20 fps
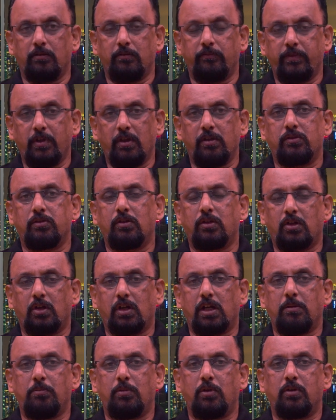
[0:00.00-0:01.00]
We also
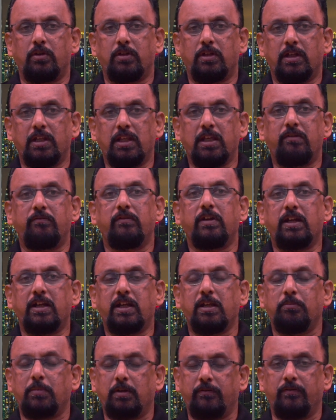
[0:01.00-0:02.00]
talk about the
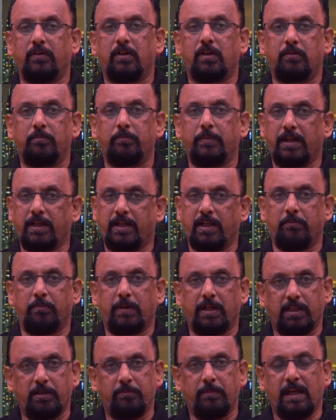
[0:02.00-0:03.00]
liquidity buffer maintained
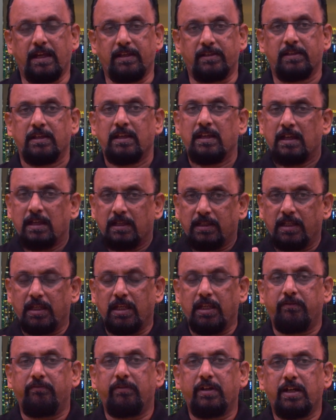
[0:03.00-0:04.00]
by the banks. The
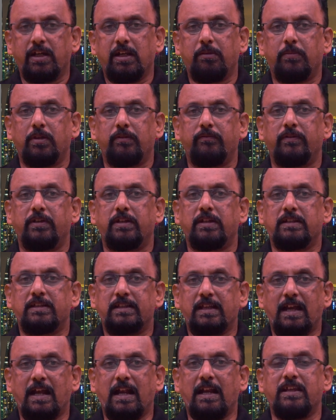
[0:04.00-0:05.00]
liquidity buffer is
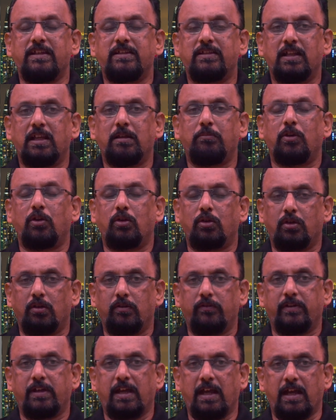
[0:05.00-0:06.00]
the additional amount
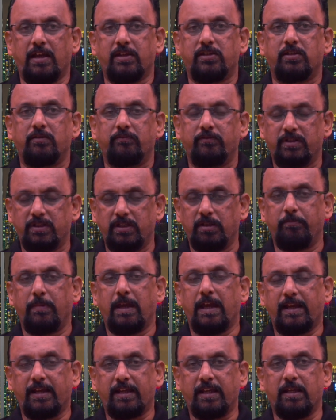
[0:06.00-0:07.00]
of cash which the
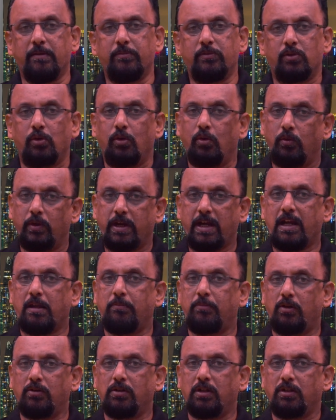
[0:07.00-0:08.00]
bank keeps over and
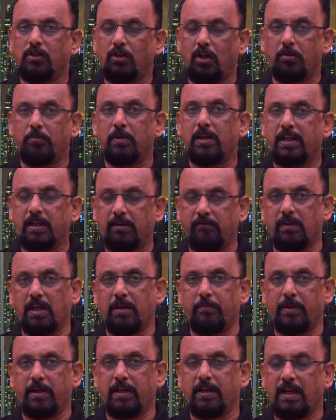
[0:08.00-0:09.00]
above the normal
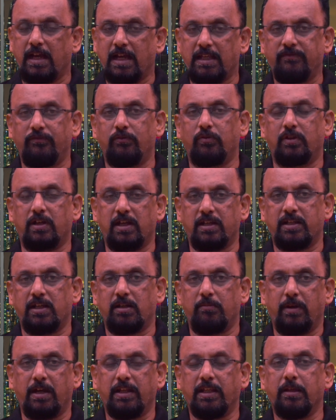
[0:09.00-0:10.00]
requirement as
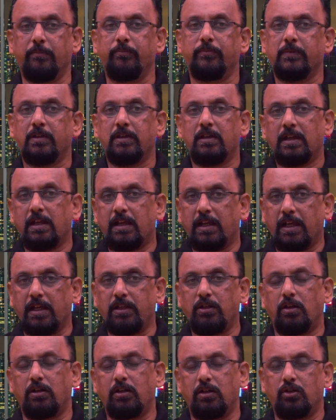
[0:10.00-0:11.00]
forecasted by them
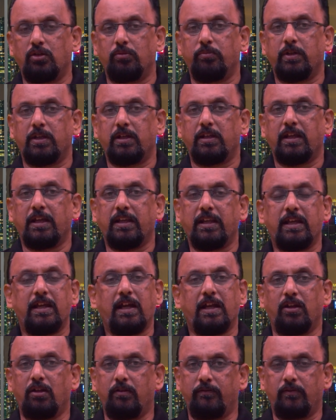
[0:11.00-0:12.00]
in order to meet any
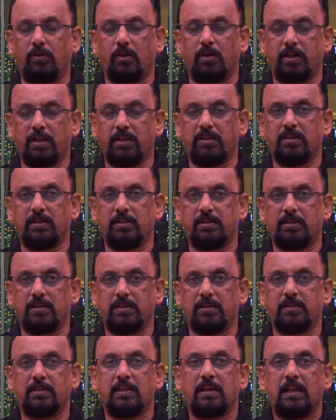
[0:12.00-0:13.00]
kind of
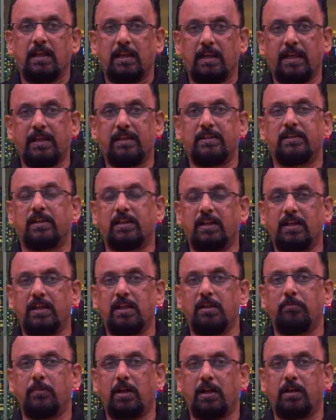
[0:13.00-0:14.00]
contingencies like sudden
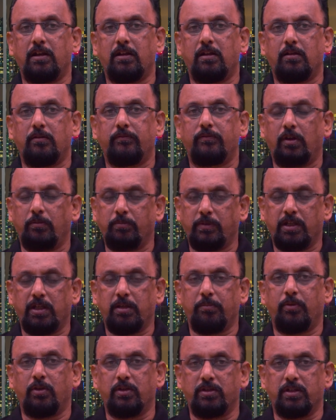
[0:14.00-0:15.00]
demand from the
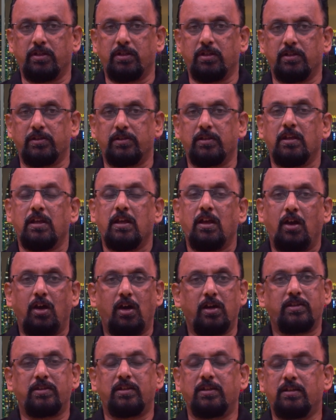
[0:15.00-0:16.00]
depositors
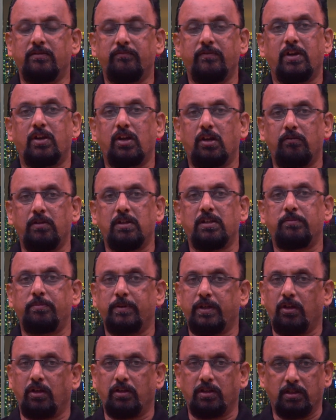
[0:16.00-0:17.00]
or sudden withdrawal
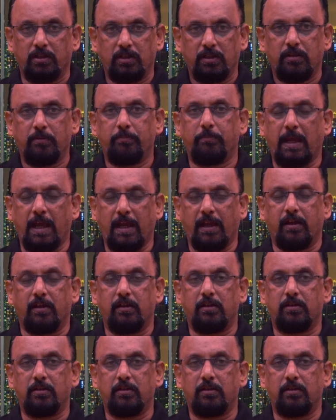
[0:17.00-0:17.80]
spree on the bank.